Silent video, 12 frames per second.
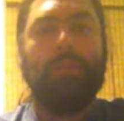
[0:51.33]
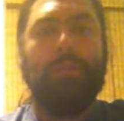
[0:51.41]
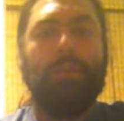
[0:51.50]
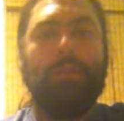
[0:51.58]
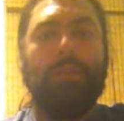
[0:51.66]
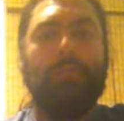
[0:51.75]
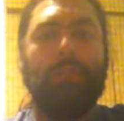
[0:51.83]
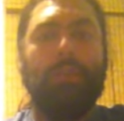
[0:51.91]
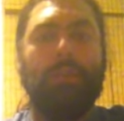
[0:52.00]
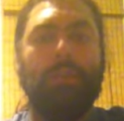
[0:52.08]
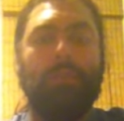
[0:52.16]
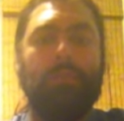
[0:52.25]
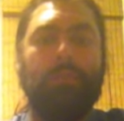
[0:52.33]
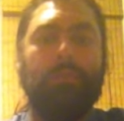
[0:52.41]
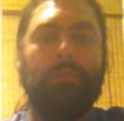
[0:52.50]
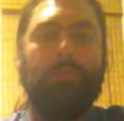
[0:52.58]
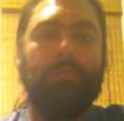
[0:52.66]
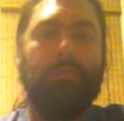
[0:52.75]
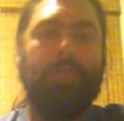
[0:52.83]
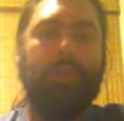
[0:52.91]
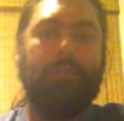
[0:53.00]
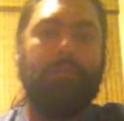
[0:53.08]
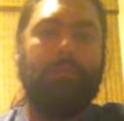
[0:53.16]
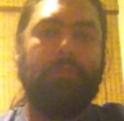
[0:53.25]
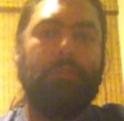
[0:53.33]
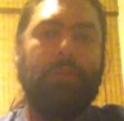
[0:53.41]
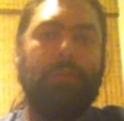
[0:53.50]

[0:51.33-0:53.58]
collectively I suppose, that